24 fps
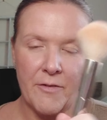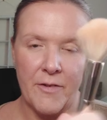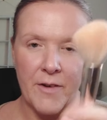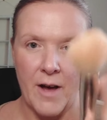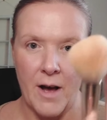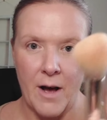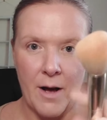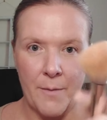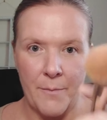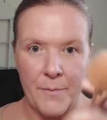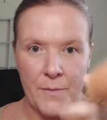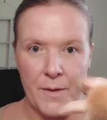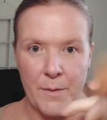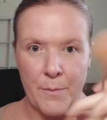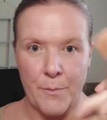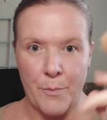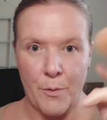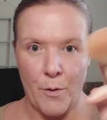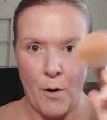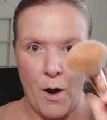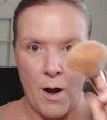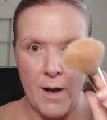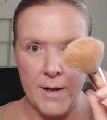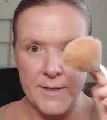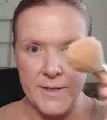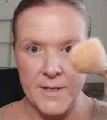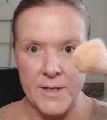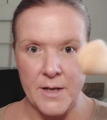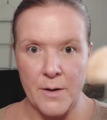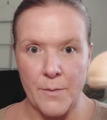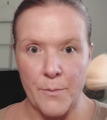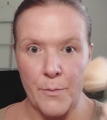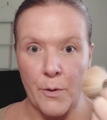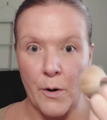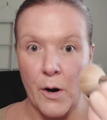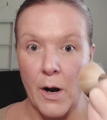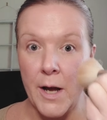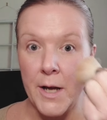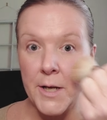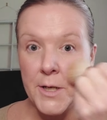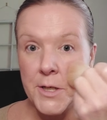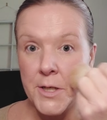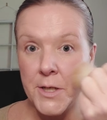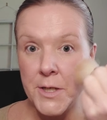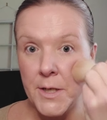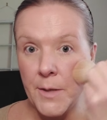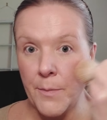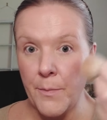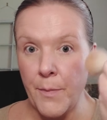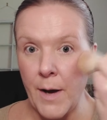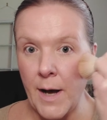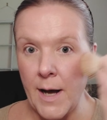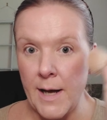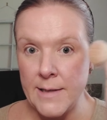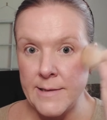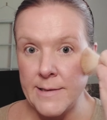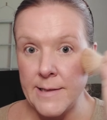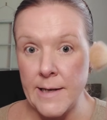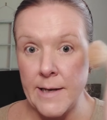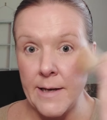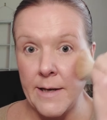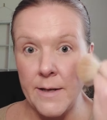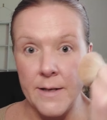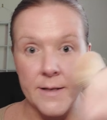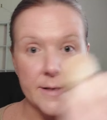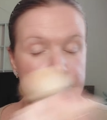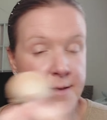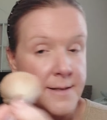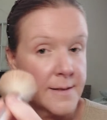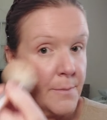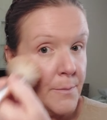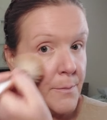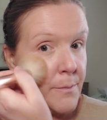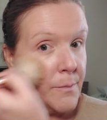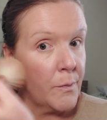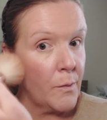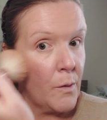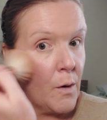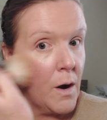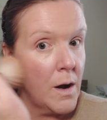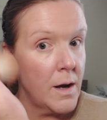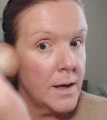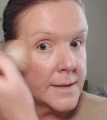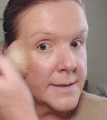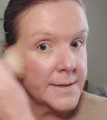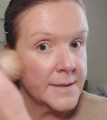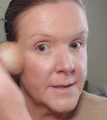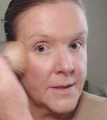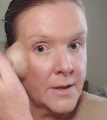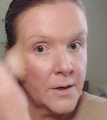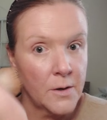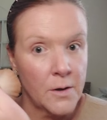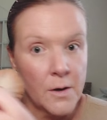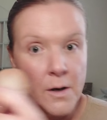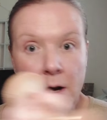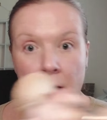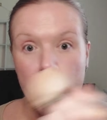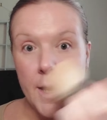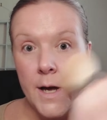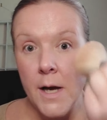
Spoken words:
The bronzer brush deposits bronzer